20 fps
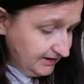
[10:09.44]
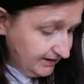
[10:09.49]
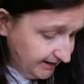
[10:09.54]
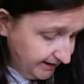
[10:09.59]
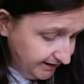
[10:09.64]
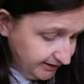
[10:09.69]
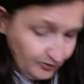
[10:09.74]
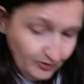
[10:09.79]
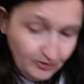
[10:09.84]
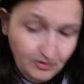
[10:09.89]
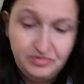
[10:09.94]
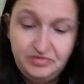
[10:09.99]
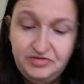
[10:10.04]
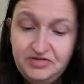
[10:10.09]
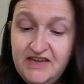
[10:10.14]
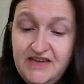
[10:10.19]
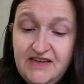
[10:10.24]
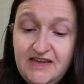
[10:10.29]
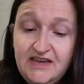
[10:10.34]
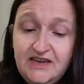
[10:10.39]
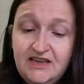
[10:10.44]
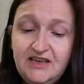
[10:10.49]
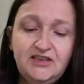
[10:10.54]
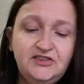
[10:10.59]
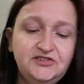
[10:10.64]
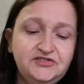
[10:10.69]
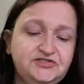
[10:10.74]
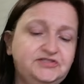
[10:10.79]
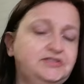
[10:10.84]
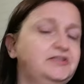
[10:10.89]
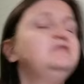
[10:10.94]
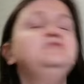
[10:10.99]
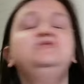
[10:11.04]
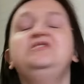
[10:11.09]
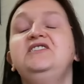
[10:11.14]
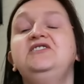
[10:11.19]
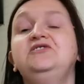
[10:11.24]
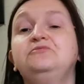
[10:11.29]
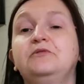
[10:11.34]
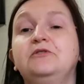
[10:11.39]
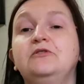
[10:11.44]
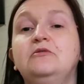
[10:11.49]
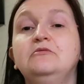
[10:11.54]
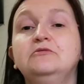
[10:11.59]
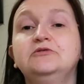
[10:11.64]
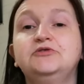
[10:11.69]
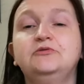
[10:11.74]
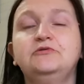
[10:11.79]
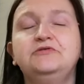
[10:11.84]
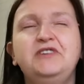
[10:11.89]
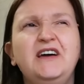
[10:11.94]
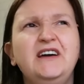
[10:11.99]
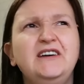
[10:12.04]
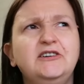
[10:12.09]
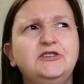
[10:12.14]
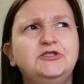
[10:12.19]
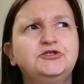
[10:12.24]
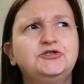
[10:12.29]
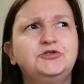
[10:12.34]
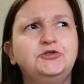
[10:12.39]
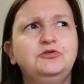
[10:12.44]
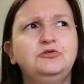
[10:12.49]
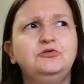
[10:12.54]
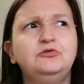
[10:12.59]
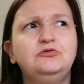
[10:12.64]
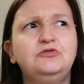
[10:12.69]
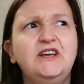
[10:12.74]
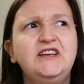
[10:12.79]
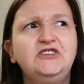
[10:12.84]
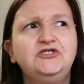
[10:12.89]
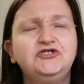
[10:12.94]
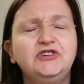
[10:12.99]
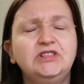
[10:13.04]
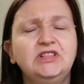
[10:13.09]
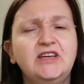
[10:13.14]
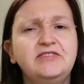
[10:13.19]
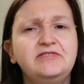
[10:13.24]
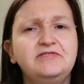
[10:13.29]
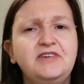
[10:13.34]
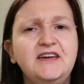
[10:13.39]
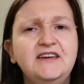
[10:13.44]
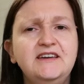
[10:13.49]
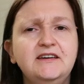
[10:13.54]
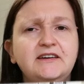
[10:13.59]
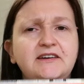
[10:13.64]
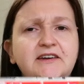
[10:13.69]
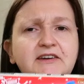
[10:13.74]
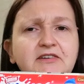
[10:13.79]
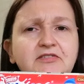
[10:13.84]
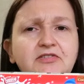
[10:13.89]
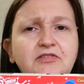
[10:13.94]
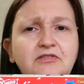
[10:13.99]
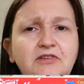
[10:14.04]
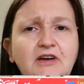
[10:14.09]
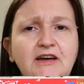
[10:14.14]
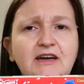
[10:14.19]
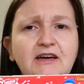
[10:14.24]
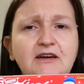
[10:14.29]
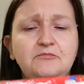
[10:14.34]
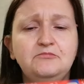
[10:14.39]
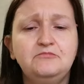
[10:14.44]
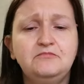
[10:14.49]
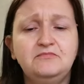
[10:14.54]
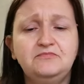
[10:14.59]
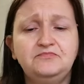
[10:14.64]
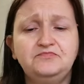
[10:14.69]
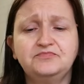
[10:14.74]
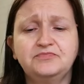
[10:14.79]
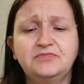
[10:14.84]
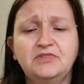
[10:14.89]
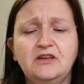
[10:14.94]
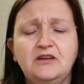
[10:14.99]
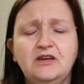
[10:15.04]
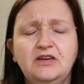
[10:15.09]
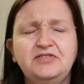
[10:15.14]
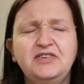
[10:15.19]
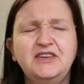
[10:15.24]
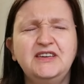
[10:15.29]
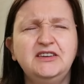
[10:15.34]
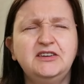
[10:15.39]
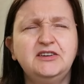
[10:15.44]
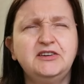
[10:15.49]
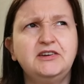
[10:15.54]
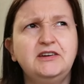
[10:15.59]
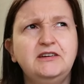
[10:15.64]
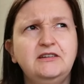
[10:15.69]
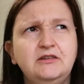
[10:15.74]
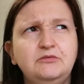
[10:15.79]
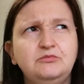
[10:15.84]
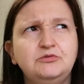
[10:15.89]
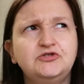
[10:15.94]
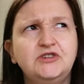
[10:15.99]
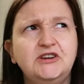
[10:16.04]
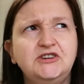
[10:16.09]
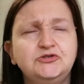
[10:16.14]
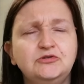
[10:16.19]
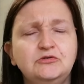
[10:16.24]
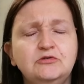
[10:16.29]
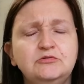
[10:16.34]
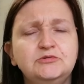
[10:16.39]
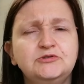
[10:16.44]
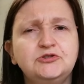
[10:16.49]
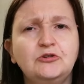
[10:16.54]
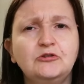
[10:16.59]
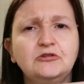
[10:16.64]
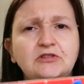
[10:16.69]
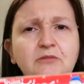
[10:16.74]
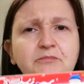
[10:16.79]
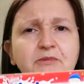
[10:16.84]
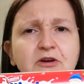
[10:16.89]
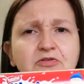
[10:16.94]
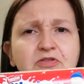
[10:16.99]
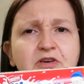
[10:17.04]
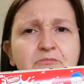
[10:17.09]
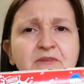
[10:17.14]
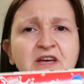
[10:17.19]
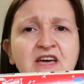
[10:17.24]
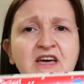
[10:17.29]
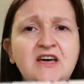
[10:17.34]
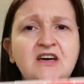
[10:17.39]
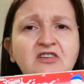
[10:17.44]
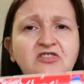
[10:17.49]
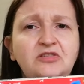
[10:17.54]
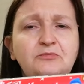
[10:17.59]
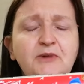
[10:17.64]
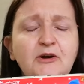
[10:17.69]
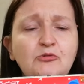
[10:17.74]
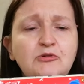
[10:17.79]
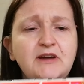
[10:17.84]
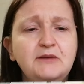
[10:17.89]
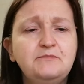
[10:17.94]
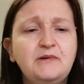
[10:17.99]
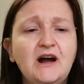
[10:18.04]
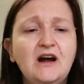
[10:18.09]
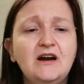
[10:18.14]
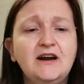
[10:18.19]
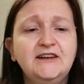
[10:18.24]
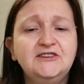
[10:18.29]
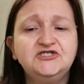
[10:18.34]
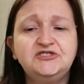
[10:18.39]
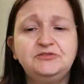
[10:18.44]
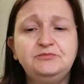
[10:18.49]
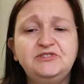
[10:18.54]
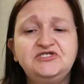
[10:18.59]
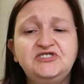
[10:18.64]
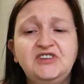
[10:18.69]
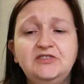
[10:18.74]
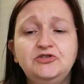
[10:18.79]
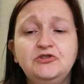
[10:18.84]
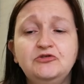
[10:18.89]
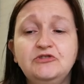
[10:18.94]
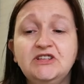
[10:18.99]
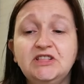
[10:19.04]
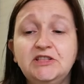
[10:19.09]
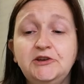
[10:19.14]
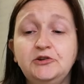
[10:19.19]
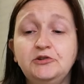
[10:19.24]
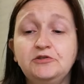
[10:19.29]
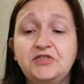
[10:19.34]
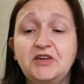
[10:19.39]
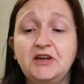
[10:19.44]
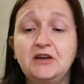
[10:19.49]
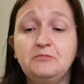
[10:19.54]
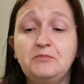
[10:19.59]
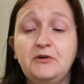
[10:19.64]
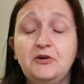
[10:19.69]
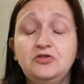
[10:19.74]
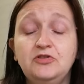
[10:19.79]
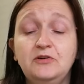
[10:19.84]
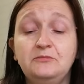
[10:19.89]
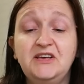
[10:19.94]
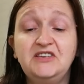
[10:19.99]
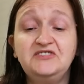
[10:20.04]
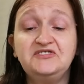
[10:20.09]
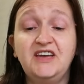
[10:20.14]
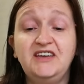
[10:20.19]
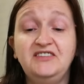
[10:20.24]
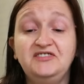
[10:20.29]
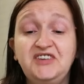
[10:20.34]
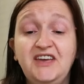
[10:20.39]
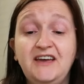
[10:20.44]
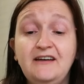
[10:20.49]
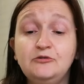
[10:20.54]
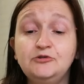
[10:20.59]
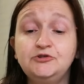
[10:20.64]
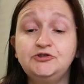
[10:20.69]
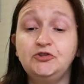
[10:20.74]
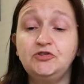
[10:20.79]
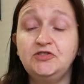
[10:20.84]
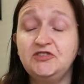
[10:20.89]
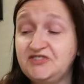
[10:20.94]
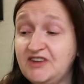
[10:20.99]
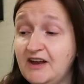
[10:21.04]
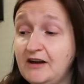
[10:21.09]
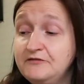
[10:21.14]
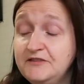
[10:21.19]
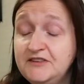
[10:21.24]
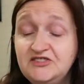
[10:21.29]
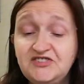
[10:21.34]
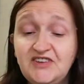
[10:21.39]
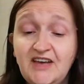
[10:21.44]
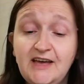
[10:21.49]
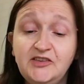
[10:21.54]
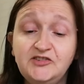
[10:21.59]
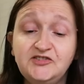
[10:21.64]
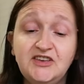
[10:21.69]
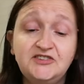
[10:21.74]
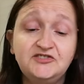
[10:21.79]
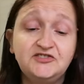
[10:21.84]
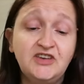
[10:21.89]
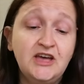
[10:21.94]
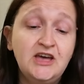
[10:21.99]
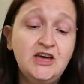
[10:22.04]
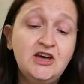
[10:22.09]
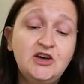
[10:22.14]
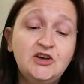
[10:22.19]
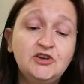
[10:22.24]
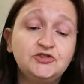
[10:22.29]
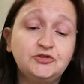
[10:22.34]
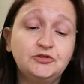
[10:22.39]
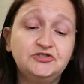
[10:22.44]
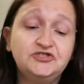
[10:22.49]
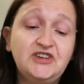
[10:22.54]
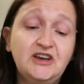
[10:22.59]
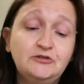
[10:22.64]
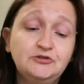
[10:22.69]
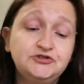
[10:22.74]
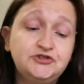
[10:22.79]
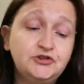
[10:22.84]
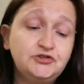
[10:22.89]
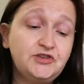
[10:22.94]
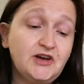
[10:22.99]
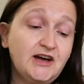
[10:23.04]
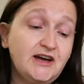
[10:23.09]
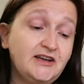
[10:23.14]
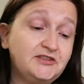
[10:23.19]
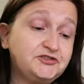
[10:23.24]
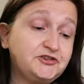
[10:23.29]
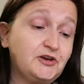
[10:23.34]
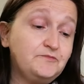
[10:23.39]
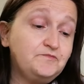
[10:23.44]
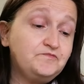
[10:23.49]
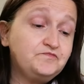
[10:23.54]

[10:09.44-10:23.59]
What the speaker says: I got these. Now, these were also thanks to Rachel, I think. I think it was Rachel who was talking about them. The Milky Bar, and she was saying the really good thing about them is it tells you the serving sizes. So it tells you that